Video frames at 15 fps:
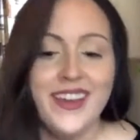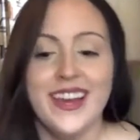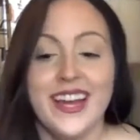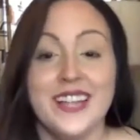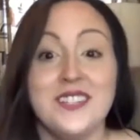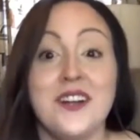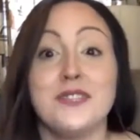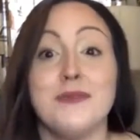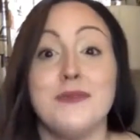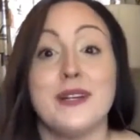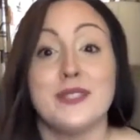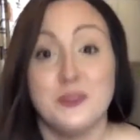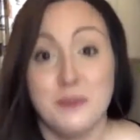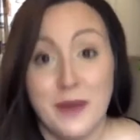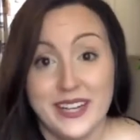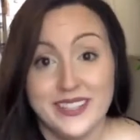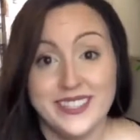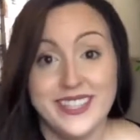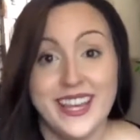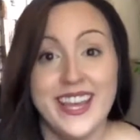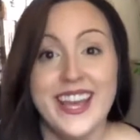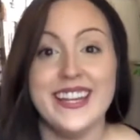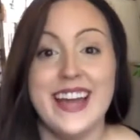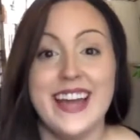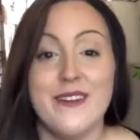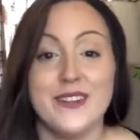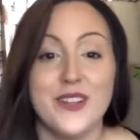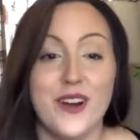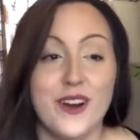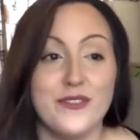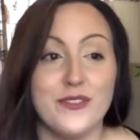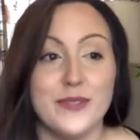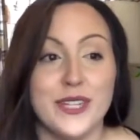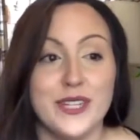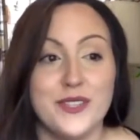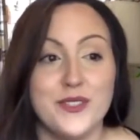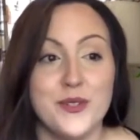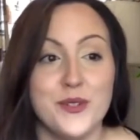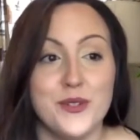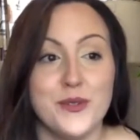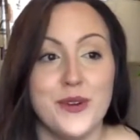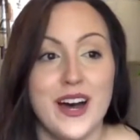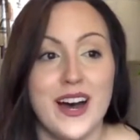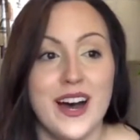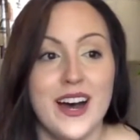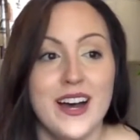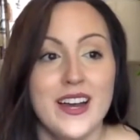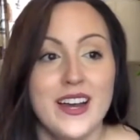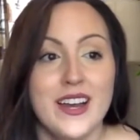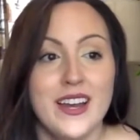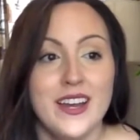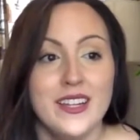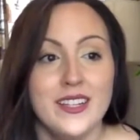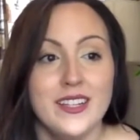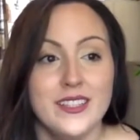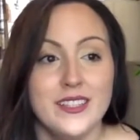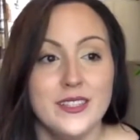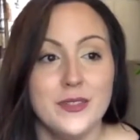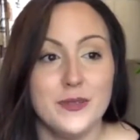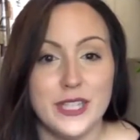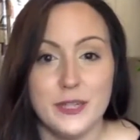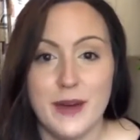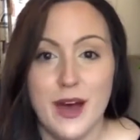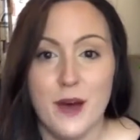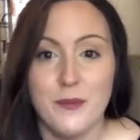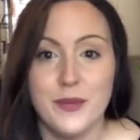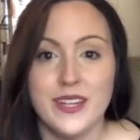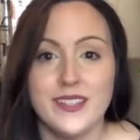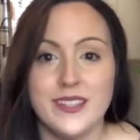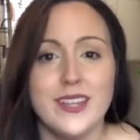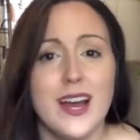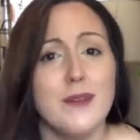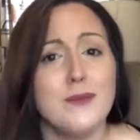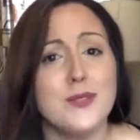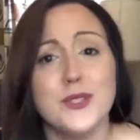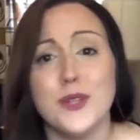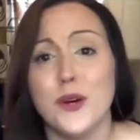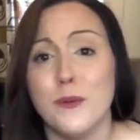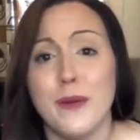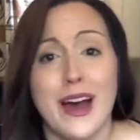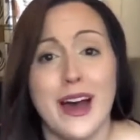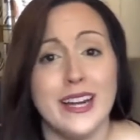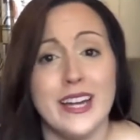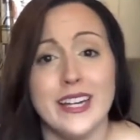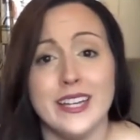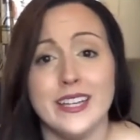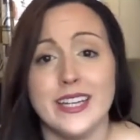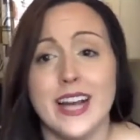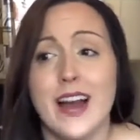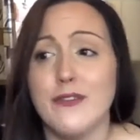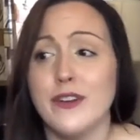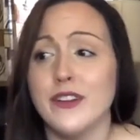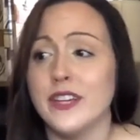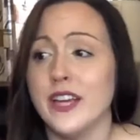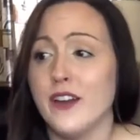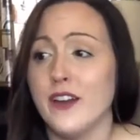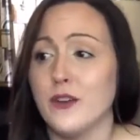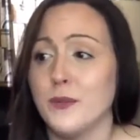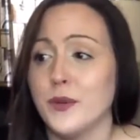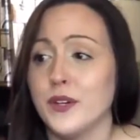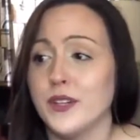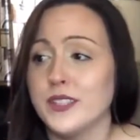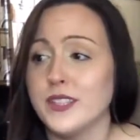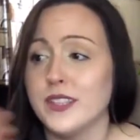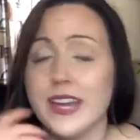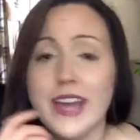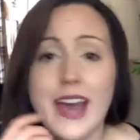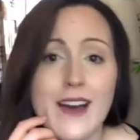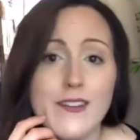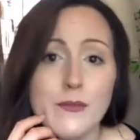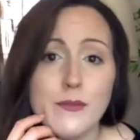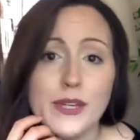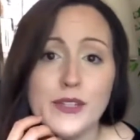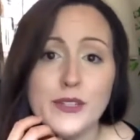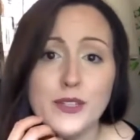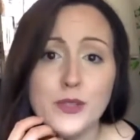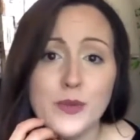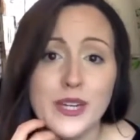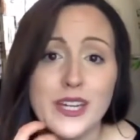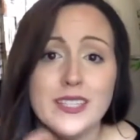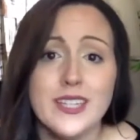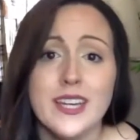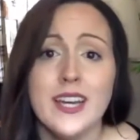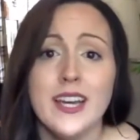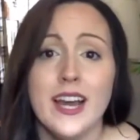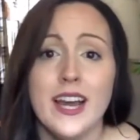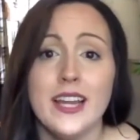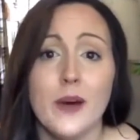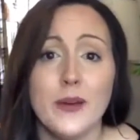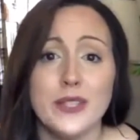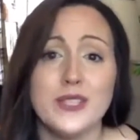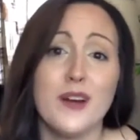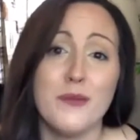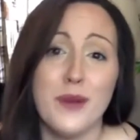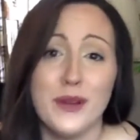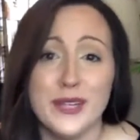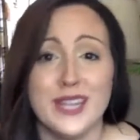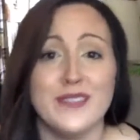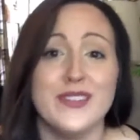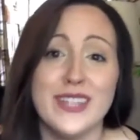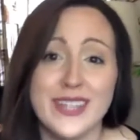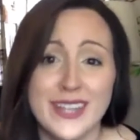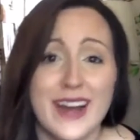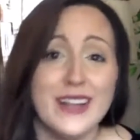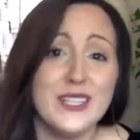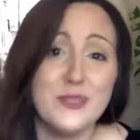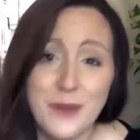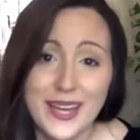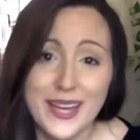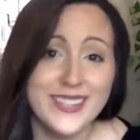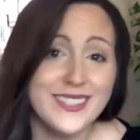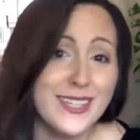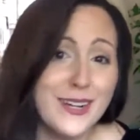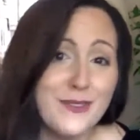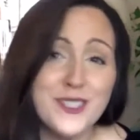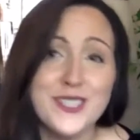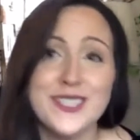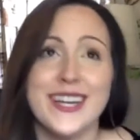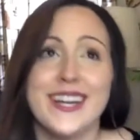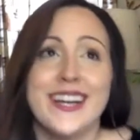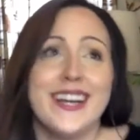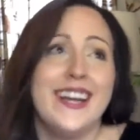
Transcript: It talked about space, and that was hard for me to read about because I'm so bad at it. Like, I've read the other books that they have in Meet Your Sweet, and they always talk about giving the guy space, and I'm just like,